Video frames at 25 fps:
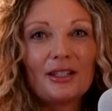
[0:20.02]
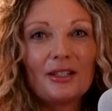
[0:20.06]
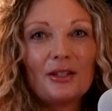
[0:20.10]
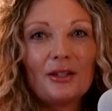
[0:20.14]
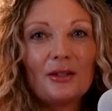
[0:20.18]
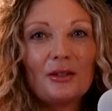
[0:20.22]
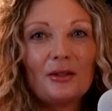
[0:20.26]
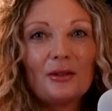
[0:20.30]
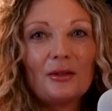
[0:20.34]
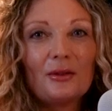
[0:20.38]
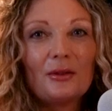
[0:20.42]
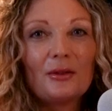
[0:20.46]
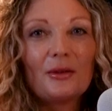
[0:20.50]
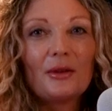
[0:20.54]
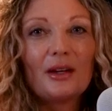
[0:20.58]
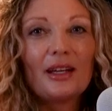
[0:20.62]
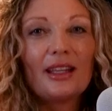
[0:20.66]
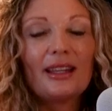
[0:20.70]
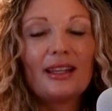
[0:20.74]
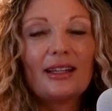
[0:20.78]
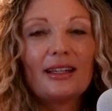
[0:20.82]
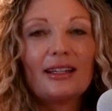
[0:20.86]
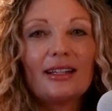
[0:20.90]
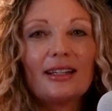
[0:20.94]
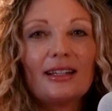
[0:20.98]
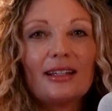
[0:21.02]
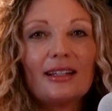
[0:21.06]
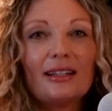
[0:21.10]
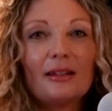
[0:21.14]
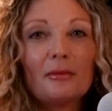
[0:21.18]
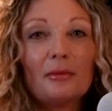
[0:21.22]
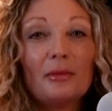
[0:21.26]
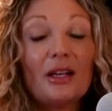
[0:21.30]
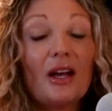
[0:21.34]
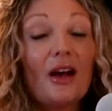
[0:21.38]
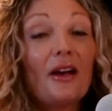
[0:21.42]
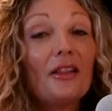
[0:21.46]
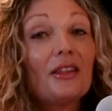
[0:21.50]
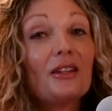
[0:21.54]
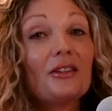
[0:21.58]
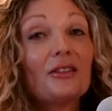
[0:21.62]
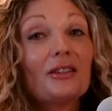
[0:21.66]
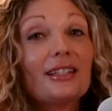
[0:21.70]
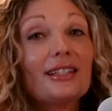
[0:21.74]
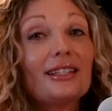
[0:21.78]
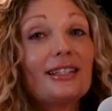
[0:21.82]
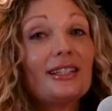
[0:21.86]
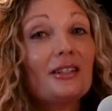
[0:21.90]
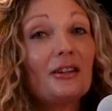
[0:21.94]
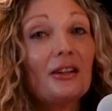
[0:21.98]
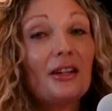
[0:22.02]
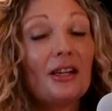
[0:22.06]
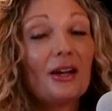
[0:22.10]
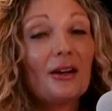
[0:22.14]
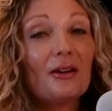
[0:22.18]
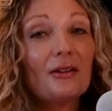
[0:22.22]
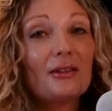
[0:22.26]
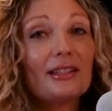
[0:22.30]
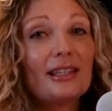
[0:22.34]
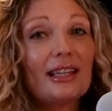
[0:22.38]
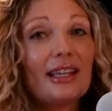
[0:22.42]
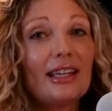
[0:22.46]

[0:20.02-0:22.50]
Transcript: to the Beyond the Trend Studios